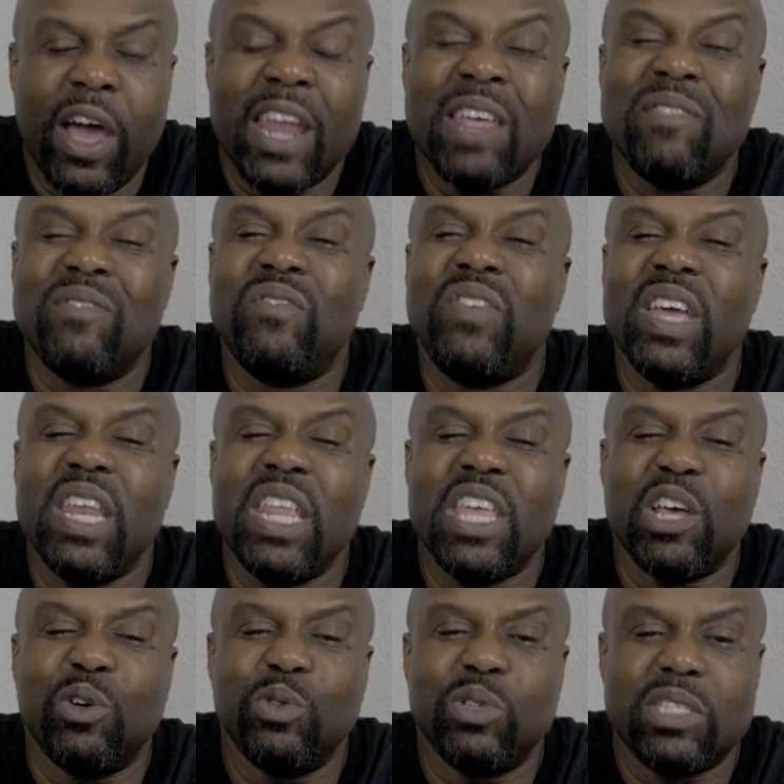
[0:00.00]
and in
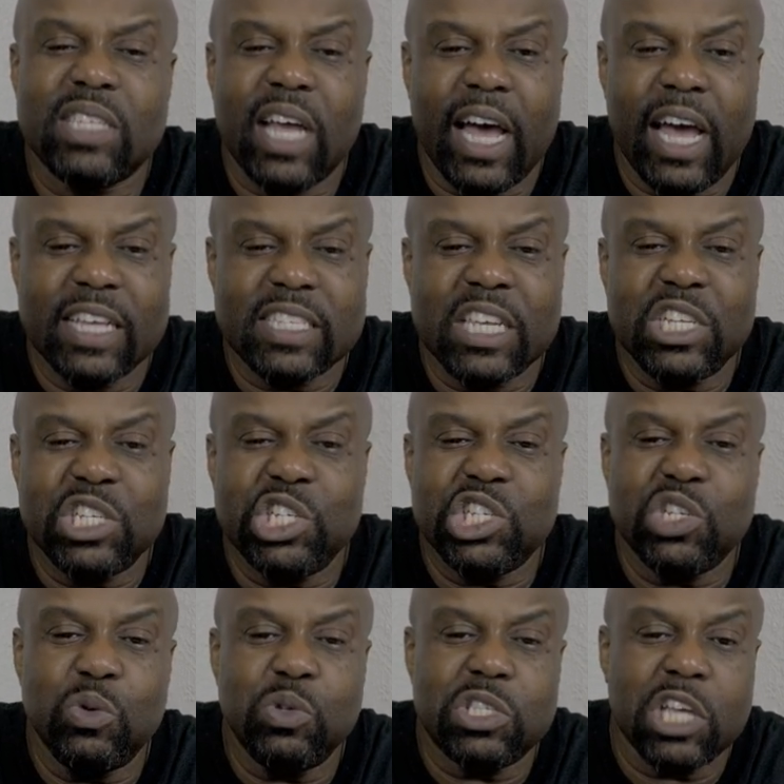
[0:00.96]
video size, it
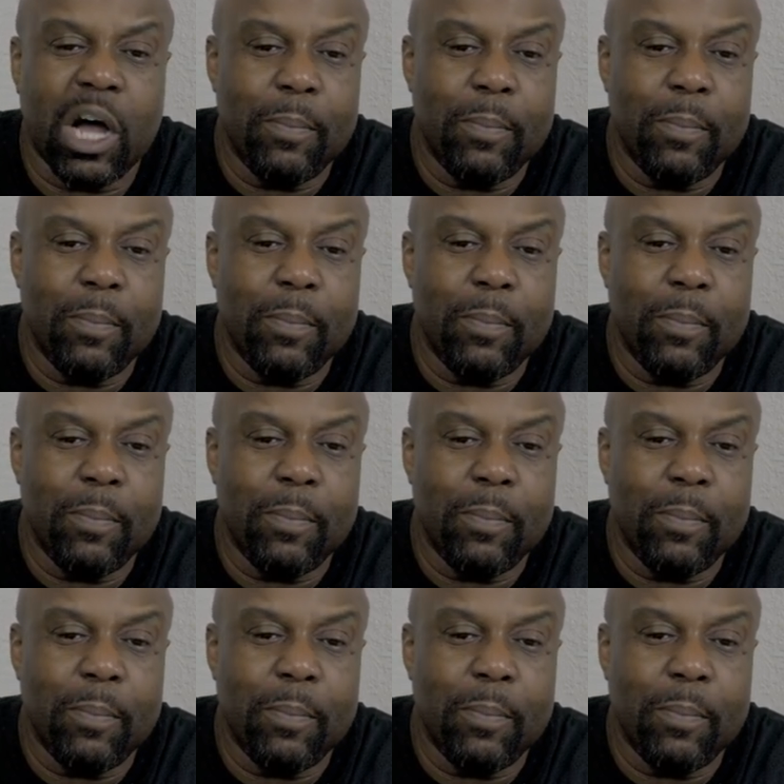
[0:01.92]
shoots